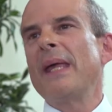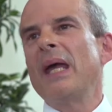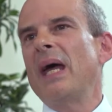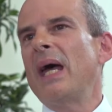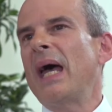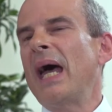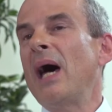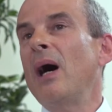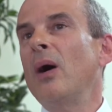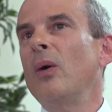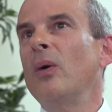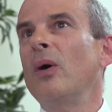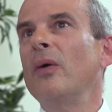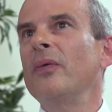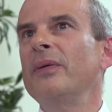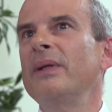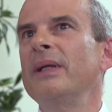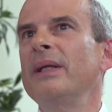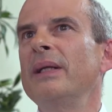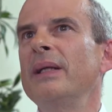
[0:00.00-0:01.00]
How
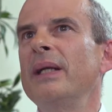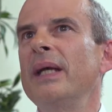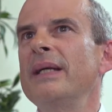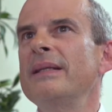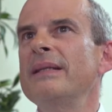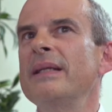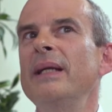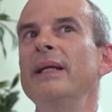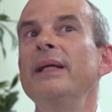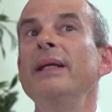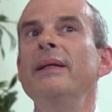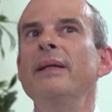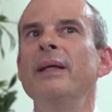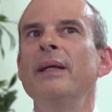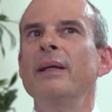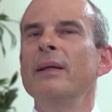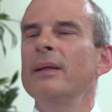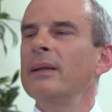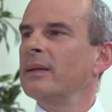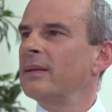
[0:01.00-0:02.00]
often is a
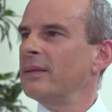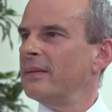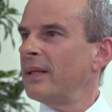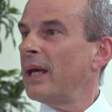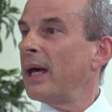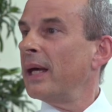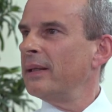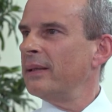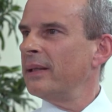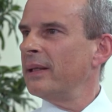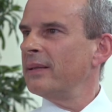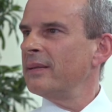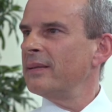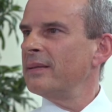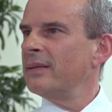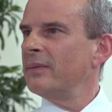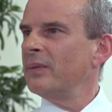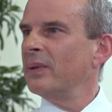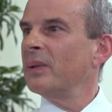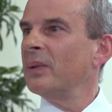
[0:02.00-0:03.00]
leading
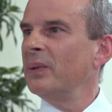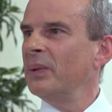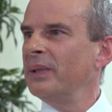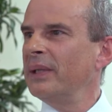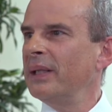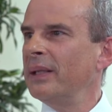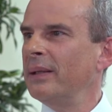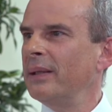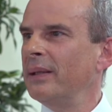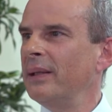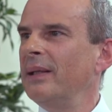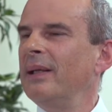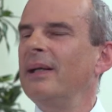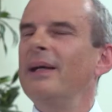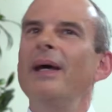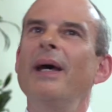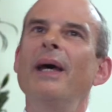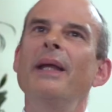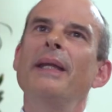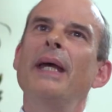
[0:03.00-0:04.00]
scientist recruited
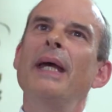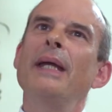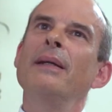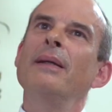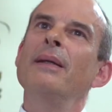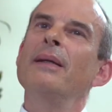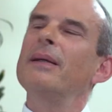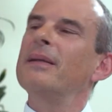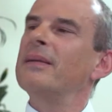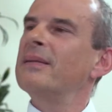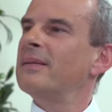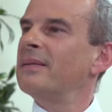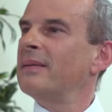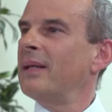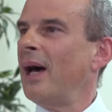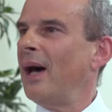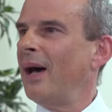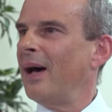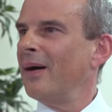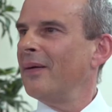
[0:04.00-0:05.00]
and then
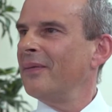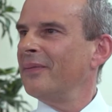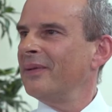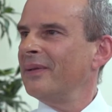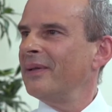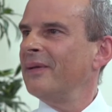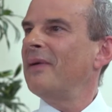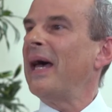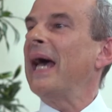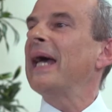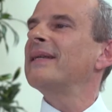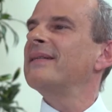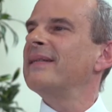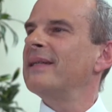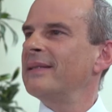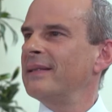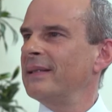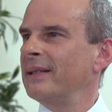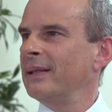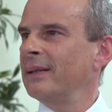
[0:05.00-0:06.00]
starved of
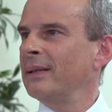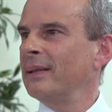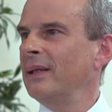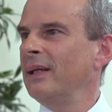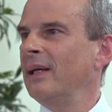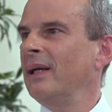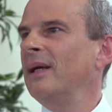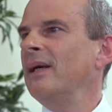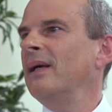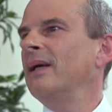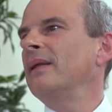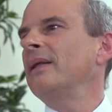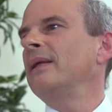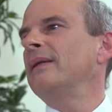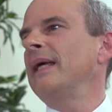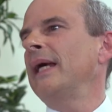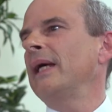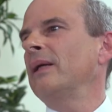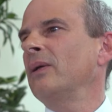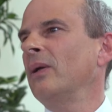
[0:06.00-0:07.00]
accessing the
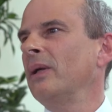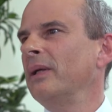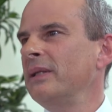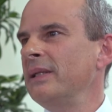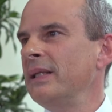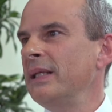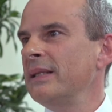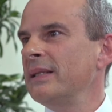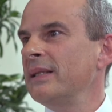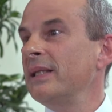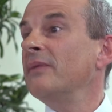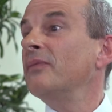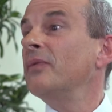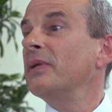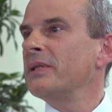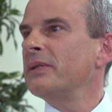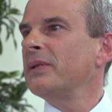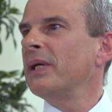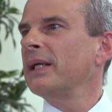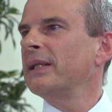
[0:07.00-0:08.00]
technologies and
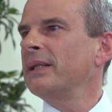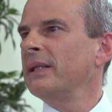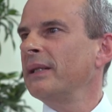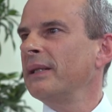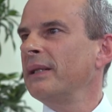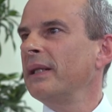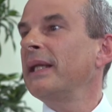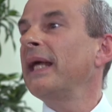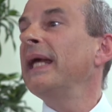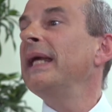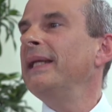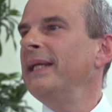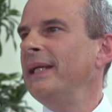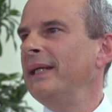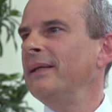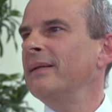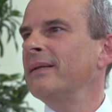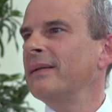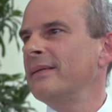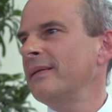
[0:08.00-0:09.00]
infrastructure that they
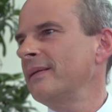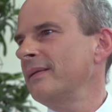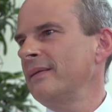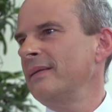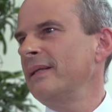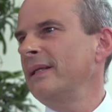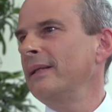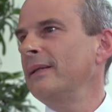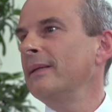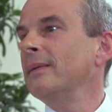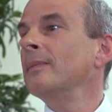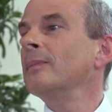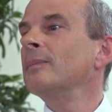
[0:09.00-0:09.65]
need to succeed?